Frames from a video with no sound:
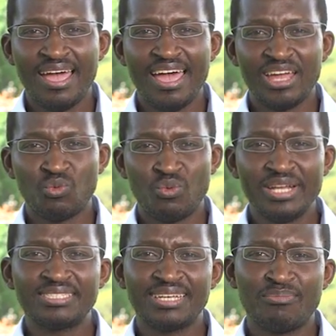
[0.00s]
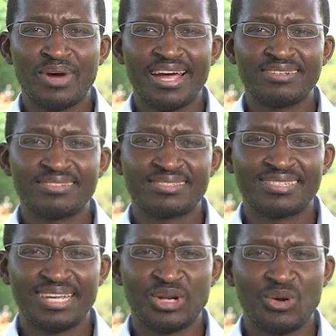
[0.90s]
and wind turbines
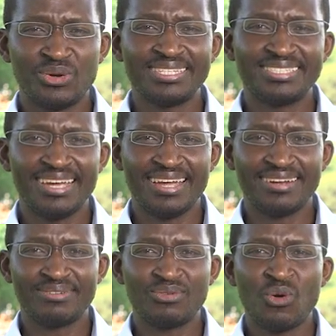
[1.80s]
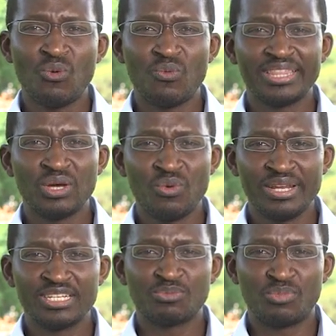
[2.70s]
can only turn when the
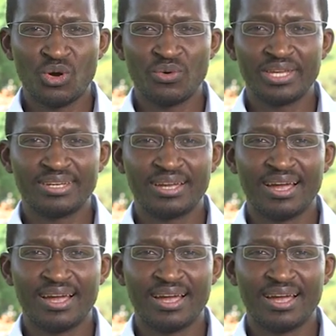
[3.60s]
wind is blowing,